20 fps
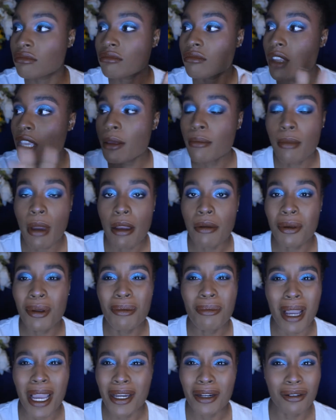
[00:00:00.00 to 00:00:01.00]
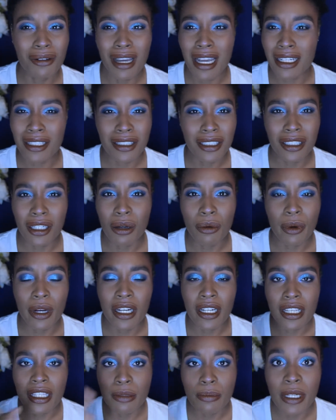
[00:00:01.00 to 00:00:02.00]
in my room. I don't actually know where
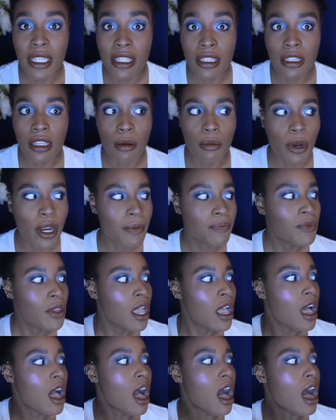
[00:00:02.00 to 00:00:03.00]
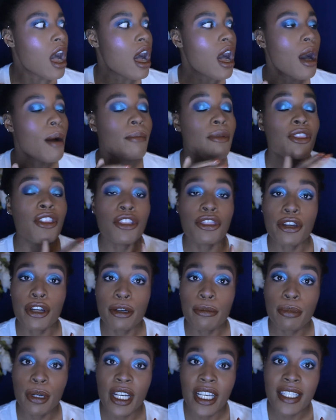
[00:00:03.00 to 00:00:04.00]
it is, but it's somewhere. The
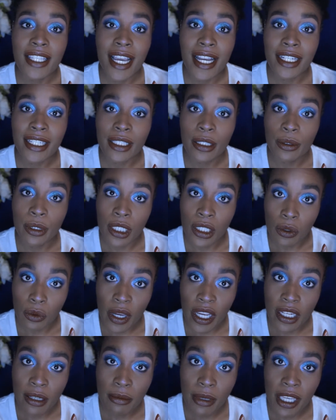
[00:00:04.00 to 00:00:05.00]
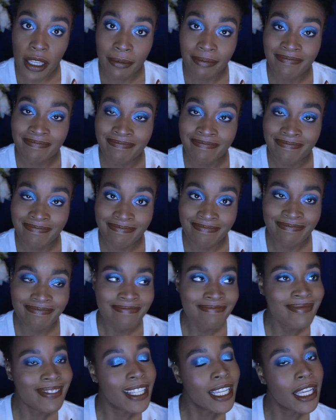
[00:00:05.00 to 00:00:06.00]
third book is actually on its way to me.
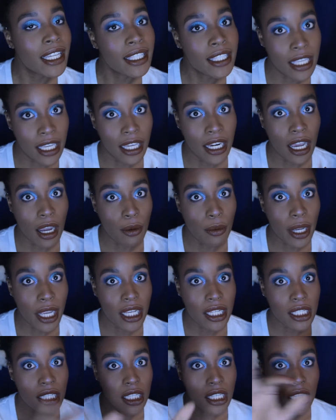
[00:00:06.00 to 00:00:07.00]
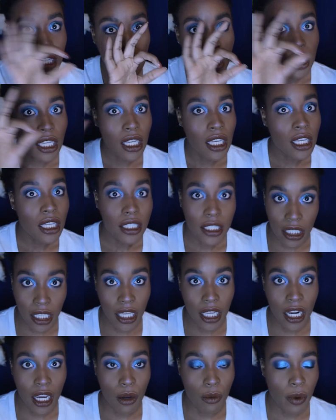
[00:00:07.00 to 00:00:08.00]
Cannot wait,
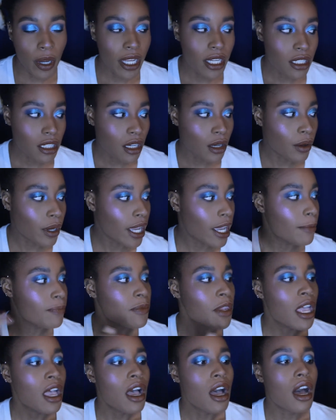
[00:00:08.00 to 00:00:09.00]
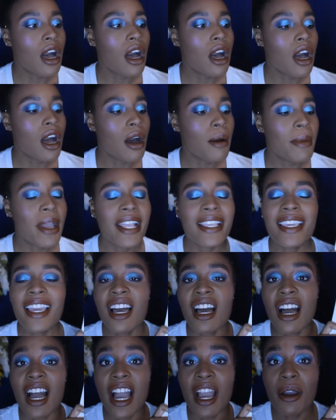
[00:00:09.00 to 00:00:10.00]
okay? And
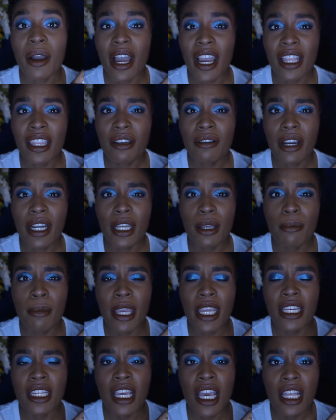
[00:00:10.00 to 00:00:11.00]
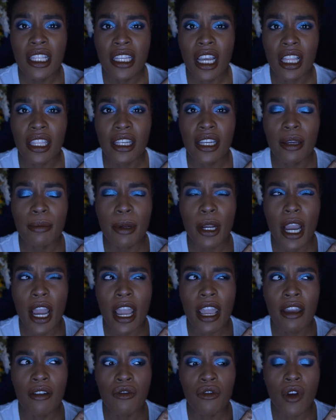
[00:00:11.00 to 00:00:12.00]
yeah, I highly recommend Talia Hibbert. I
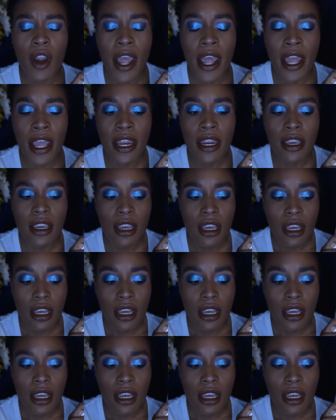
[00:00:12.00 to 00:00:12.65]
have read